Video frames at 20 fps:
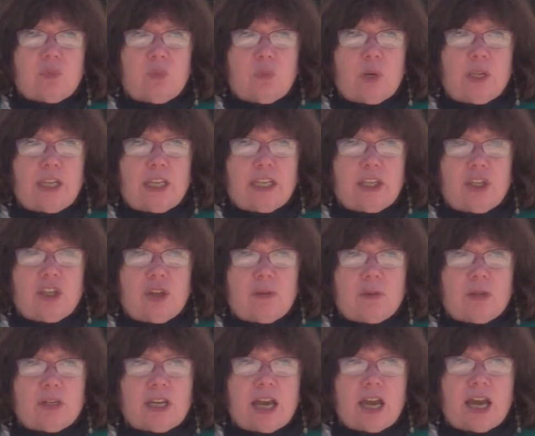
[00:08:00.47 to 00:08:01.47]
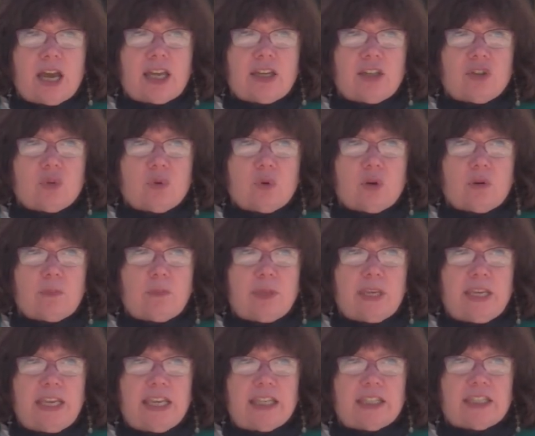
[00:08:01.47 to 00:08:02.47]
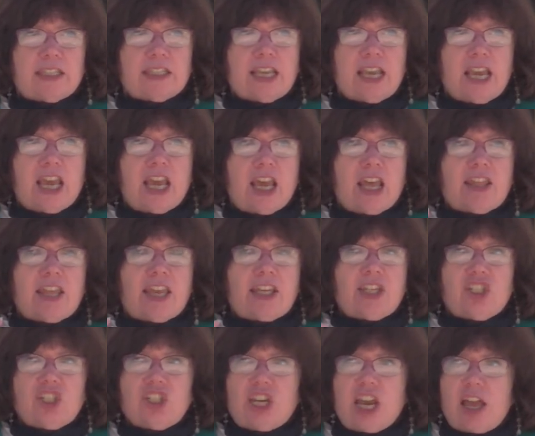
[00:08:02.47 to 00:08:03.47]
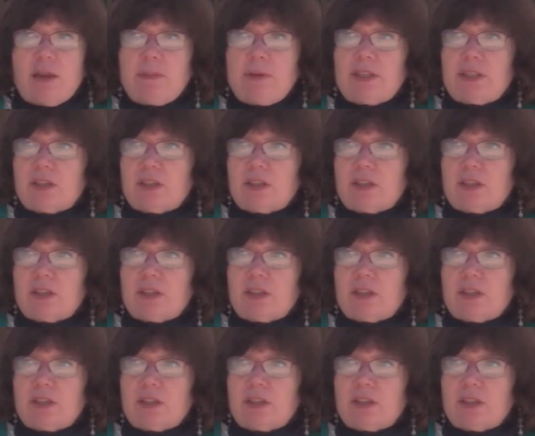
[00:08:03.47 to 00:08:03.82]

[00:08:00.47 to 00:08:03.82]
willing humankind toward peace, they shall beat their